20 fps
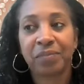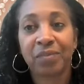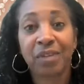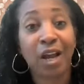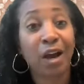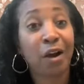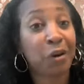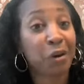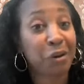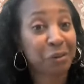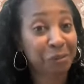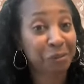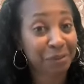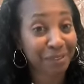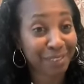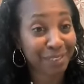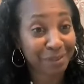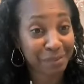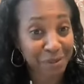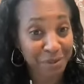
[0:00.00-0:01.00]
our
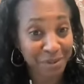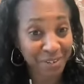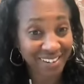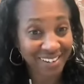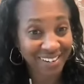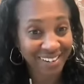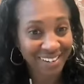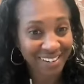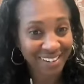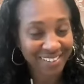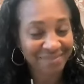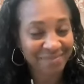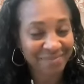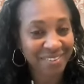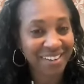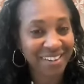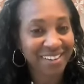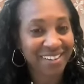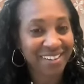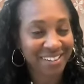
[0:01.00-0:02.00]
own community.
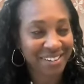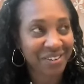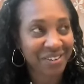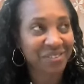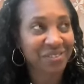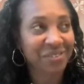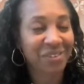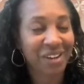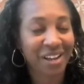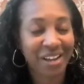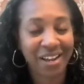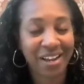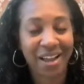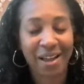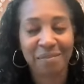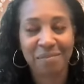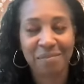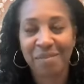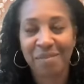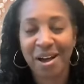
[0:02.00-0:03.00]

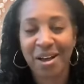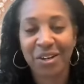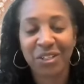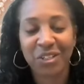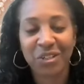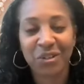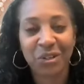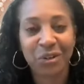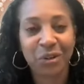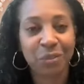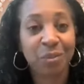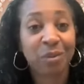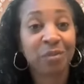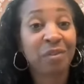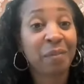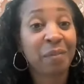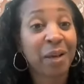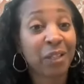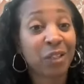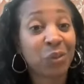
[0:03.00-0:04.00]
I monitor a group of
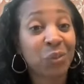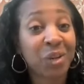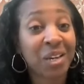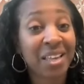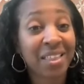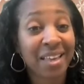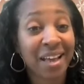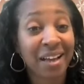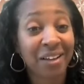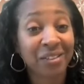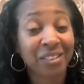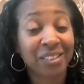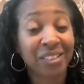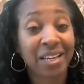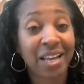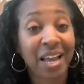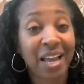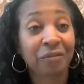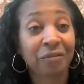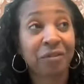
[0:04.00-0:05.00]
about
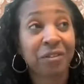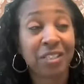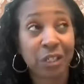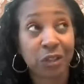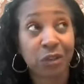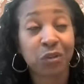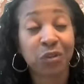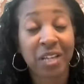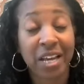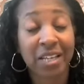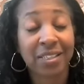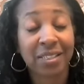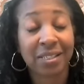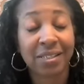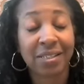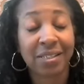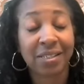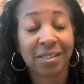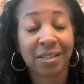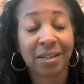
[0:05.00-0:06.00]
20,000 Central
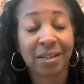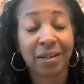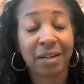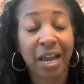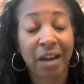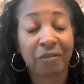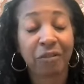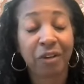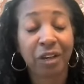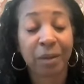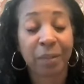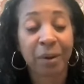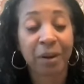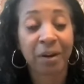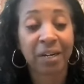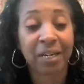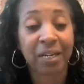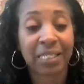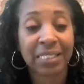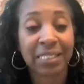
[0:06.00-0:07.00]
Texans, African
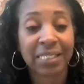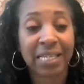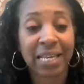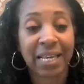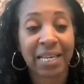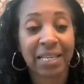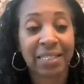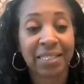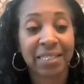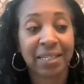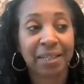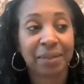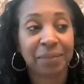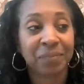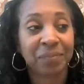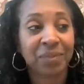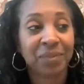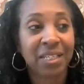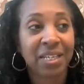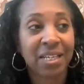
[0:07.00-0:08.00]
Americans,
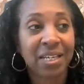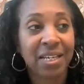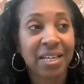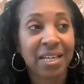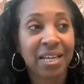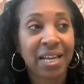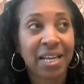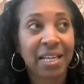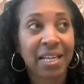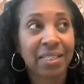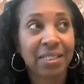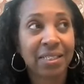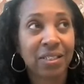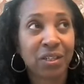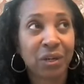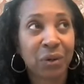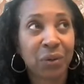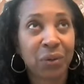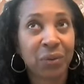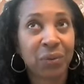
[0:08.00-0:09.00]
and
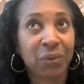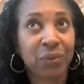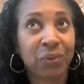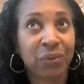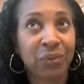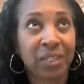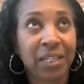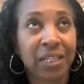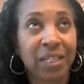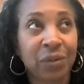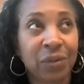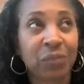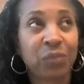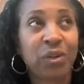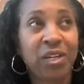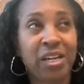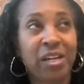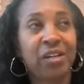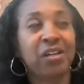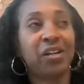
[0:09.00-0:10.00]
so
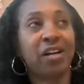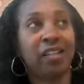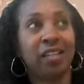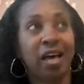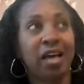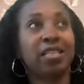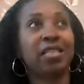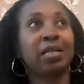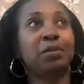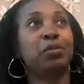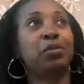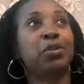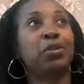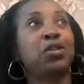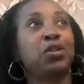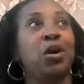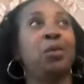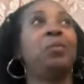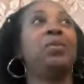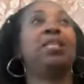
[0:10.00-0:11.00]
a lot of times we
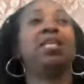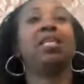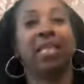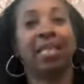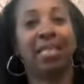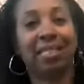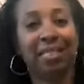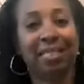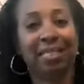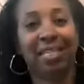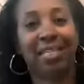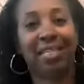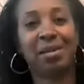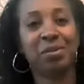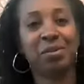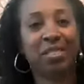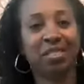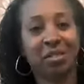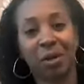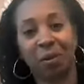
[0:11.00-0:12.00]
start with the list and then
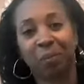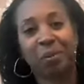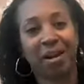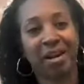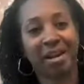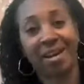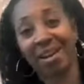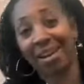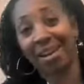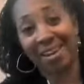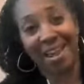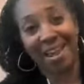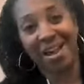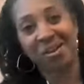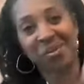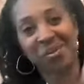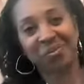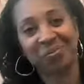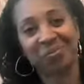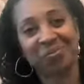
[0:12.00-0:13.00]
we start breaking it
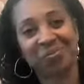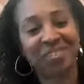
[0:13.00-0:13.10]
down.